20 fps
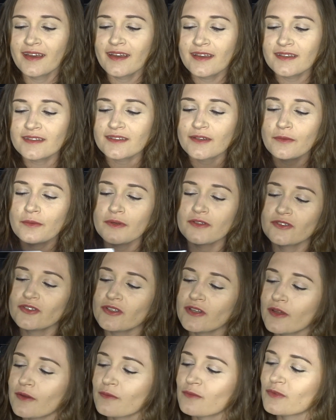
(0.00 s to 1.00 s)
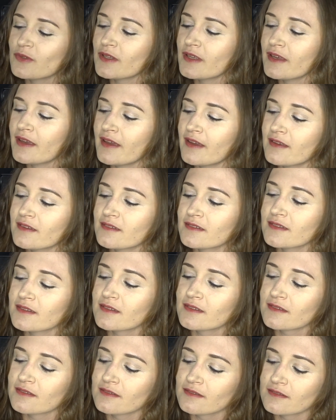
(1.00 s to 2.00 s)
so we should hopefully get
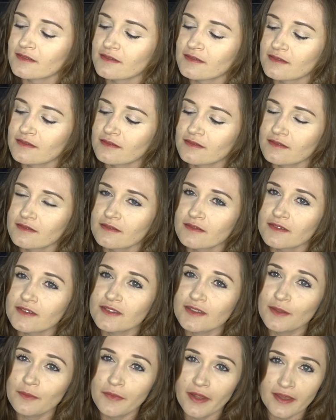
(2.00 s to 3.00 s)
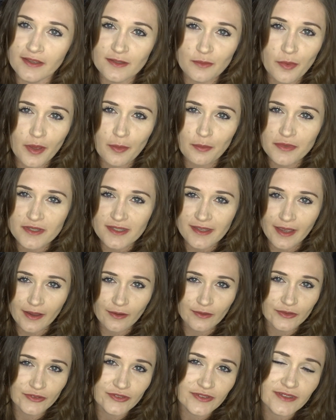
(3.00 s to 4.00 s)
some nice paper
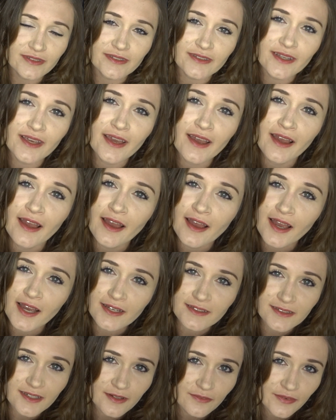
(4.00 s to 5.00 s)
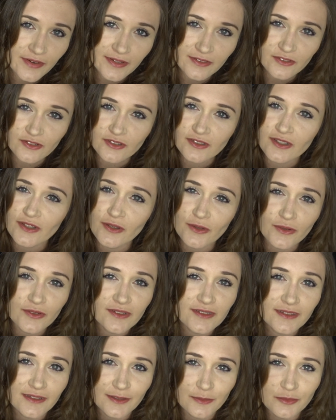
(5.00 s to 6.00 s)
sounds as I read to you the
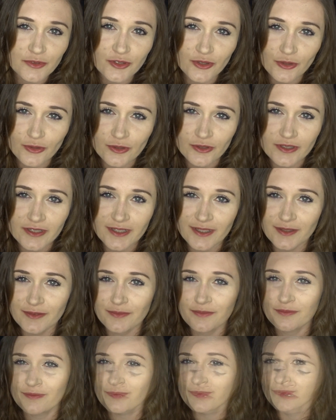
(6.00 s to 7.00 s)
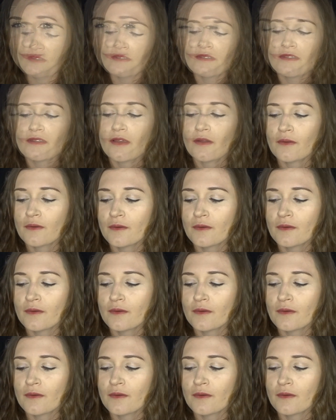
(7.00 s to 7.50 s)
sleep story. So,